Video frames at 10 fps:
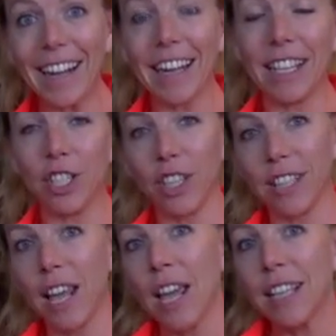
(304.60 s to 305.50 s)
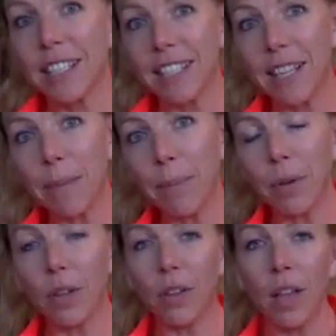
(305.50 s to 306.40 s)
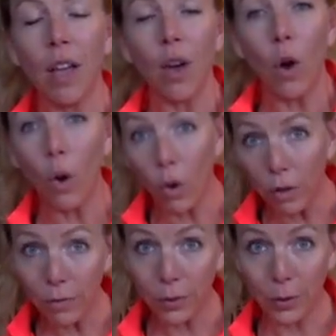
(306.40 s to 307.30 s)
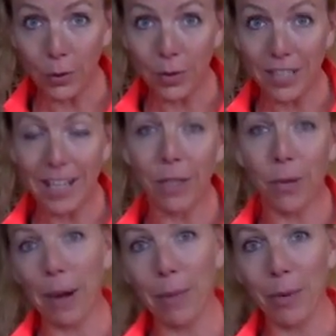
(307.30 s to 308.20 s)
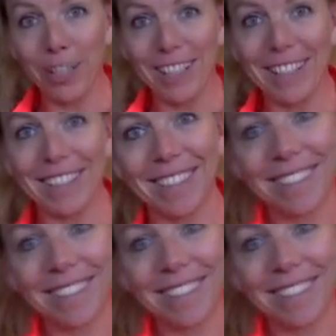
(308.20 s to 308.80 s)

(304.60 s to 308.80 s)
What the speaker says: It is just simple, whole foods in the right portions.